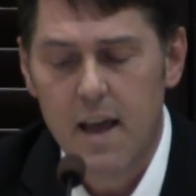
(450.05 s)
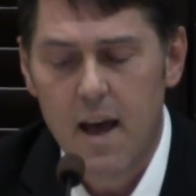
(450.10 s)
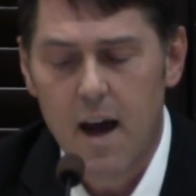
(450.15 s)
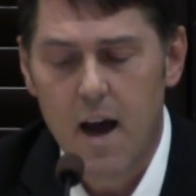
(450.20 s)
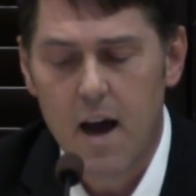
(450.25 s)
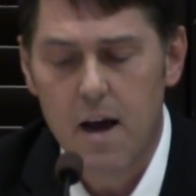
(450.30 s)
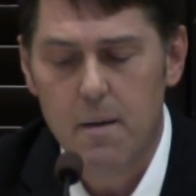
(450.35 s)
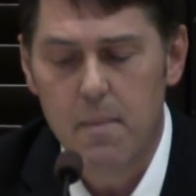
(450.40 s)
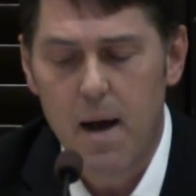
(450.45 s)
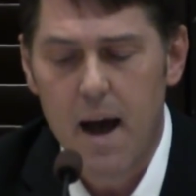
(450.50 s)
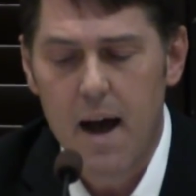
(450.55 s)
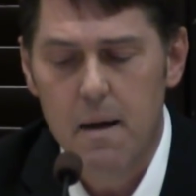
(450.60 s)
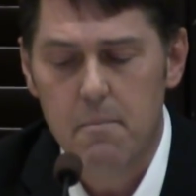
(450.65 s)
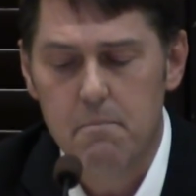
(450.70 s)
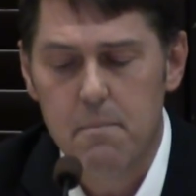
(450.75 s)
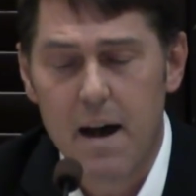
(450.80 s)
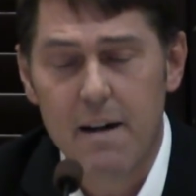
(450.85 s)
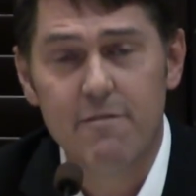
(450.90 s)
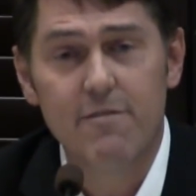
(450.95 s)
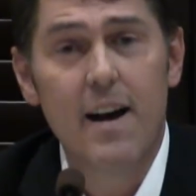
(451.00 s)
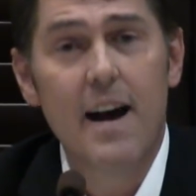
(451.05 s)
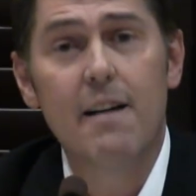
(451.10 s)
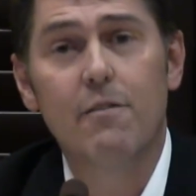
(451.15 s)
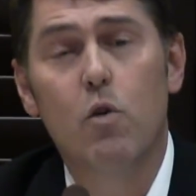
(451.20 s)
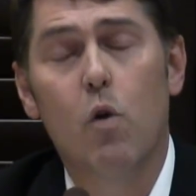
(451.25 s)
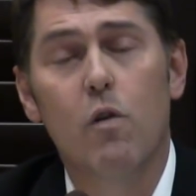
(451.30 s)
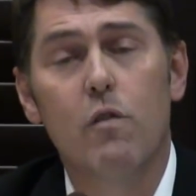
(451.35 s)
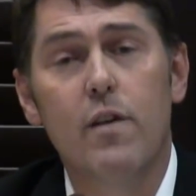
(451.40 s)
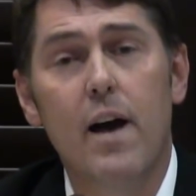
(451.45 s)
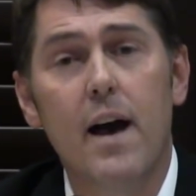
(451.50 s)
My 5
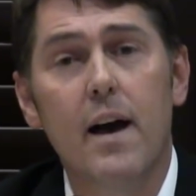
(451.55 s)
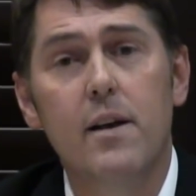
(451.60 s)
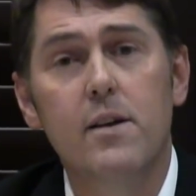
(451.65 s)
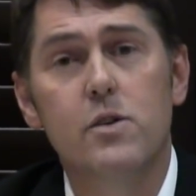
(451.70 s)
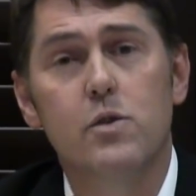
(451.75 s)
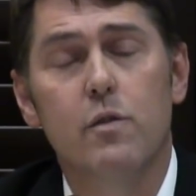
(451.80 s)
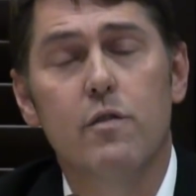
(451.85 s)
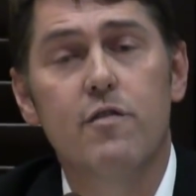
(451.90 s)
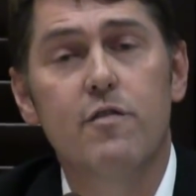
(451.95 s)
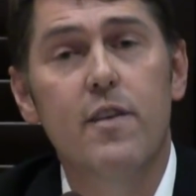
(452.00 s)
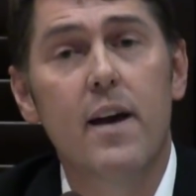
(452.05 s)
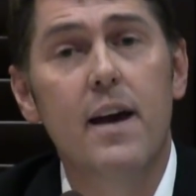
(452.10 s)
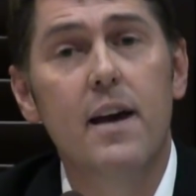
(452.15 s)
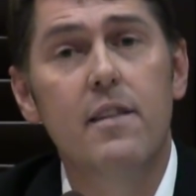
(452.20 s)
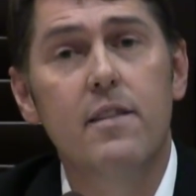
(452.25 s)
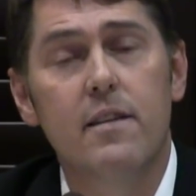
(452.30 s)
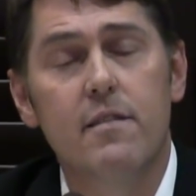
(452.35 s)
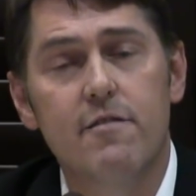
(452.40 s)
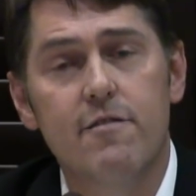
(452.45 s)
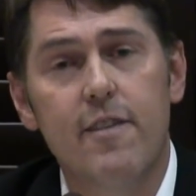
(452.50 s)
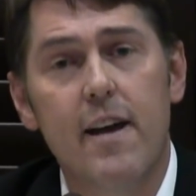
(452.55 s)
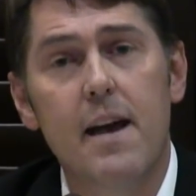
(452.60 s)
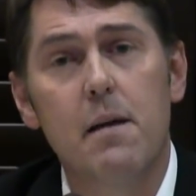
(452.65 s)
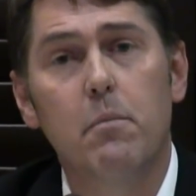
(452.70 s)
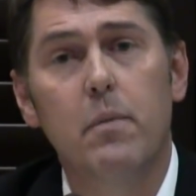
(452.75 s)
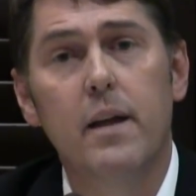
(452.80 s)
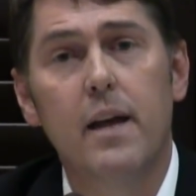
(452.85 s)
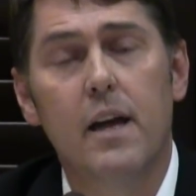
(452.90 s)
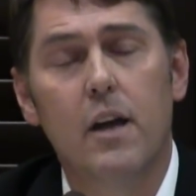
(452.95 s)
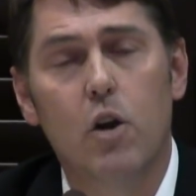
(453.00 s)
core values are faith and
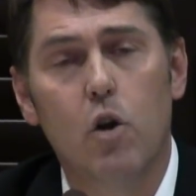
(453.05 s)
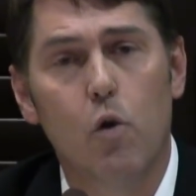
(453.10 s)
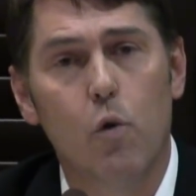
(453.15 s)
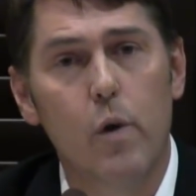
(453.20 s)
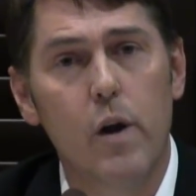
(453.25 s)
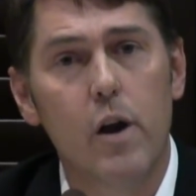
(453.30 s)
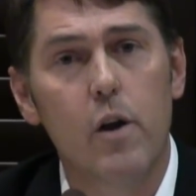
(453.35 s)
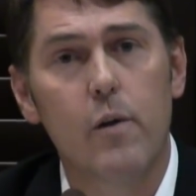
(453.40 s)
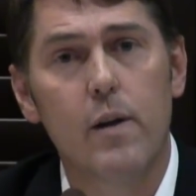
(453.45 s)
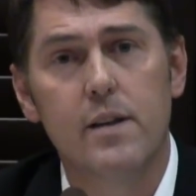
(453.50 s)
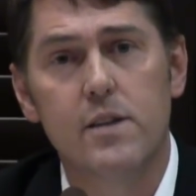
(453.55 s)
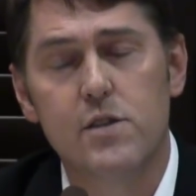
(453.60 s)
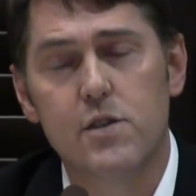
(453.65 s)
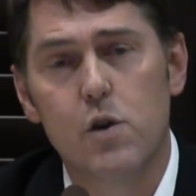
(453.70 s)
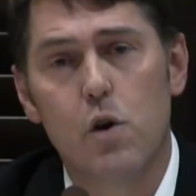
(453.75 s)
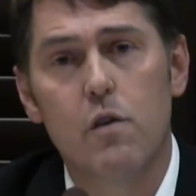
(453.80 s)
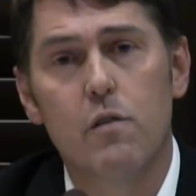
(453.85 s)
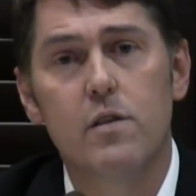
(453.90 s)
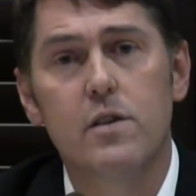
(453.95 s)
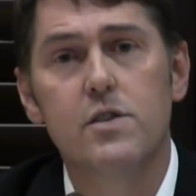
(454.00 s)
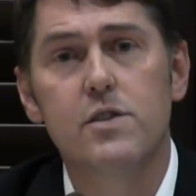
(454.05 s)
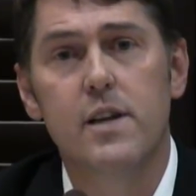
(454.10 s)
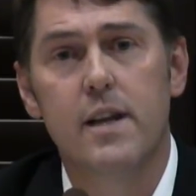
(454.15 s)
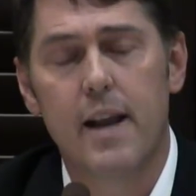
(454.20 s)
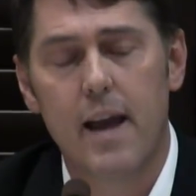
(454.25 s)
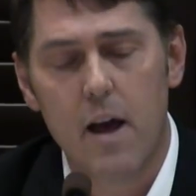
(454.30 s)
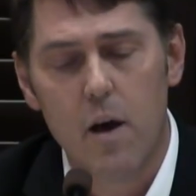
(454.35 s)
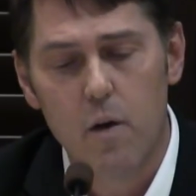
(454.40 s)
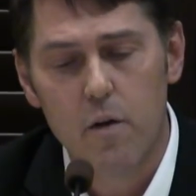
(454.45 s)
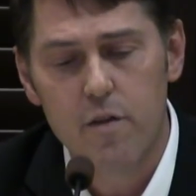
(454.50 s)
family and career and service
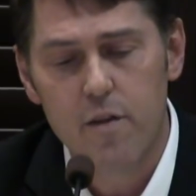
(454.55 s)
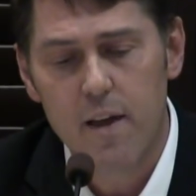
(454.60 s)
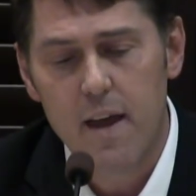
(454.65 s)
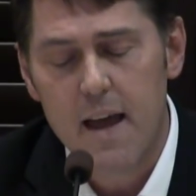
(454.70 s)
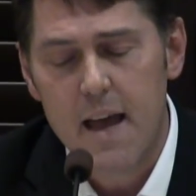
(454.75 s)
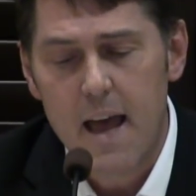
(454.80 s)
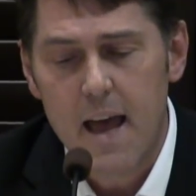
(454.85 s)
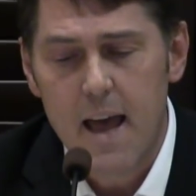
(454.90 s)
and health.